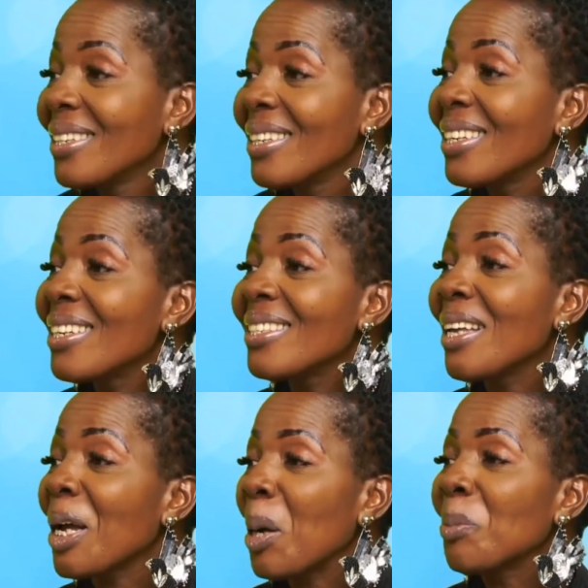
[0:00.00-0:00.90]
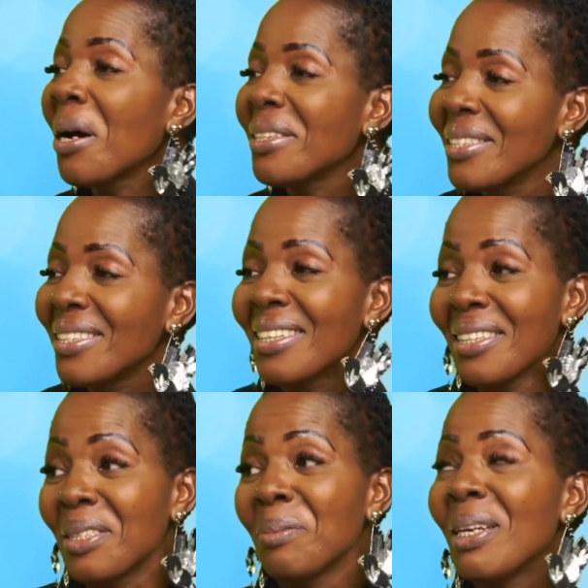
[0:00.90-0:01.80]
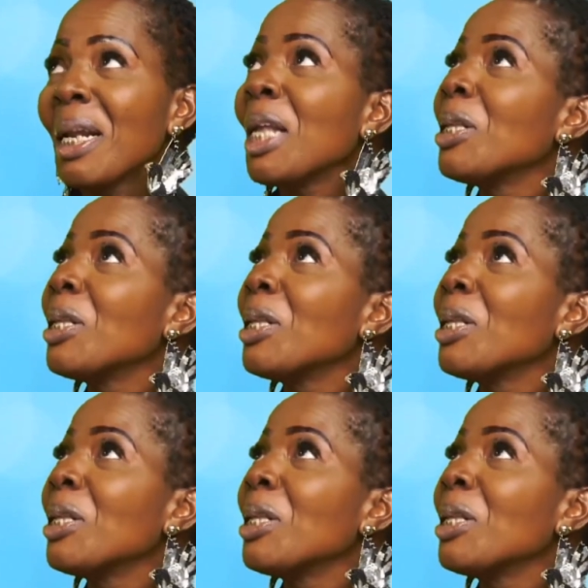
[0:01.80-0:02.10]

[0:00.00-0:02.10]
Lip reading: He's like a monster to me, and I look